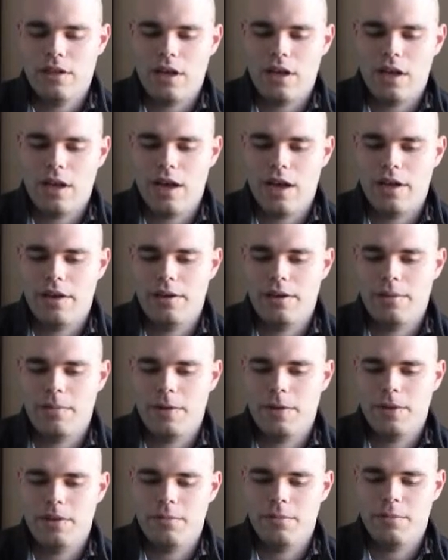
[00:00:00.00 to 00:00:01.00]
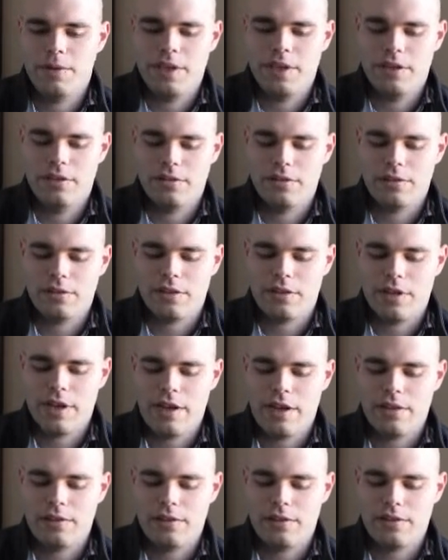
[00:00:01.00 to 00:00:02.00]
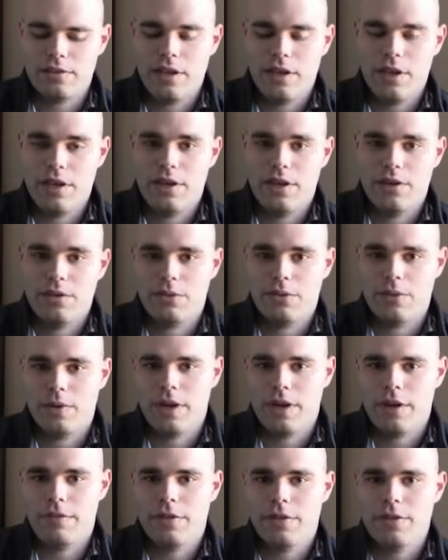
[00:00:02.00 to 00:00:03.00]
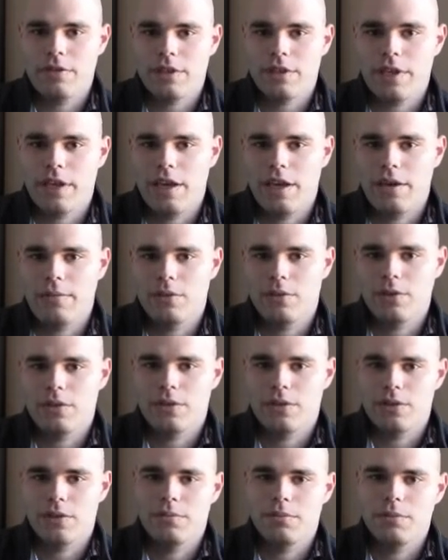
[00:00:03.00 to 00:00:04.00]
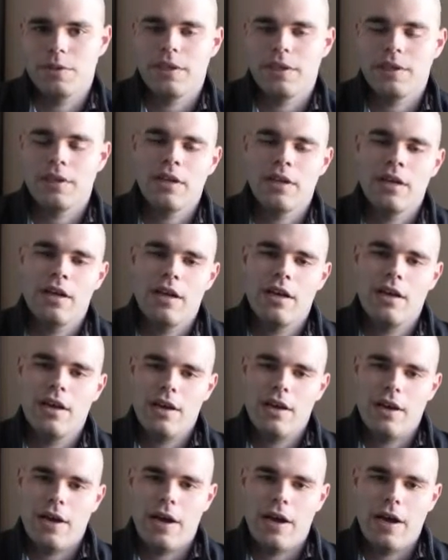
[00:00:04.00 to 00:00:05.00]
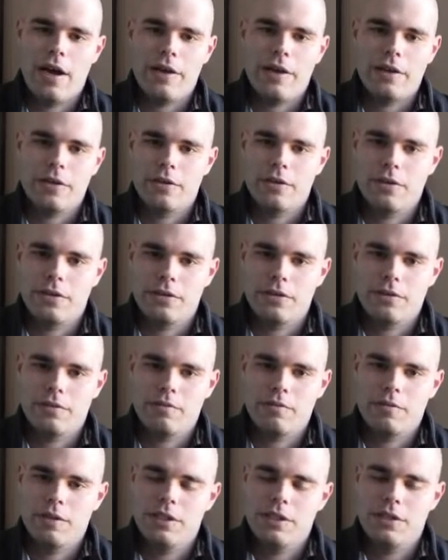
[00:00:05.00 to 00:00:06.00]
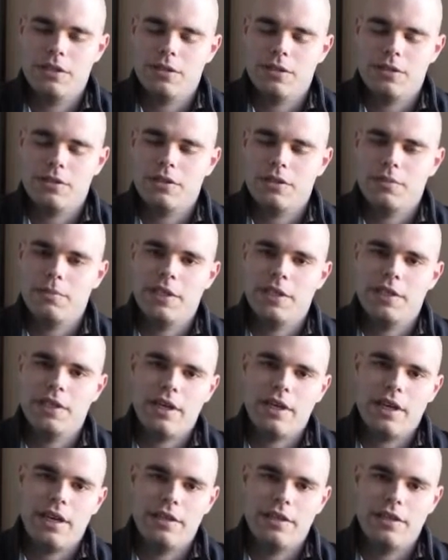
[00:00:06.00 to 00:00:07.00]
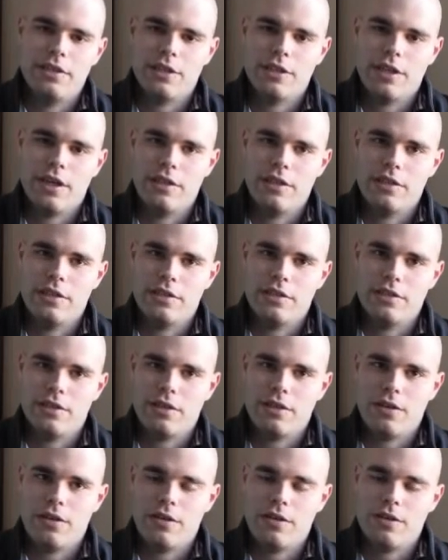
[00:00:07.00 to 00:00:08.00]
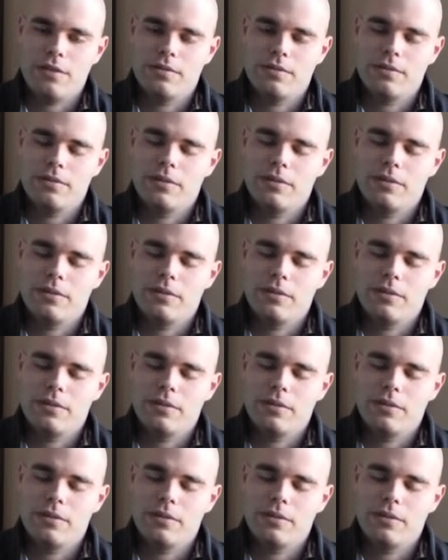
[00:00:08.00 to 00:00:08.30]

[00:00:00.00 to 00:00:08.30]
I am in the beginner's class, and when I first came to Kunming, I couldn't read or speak any Chinese at all.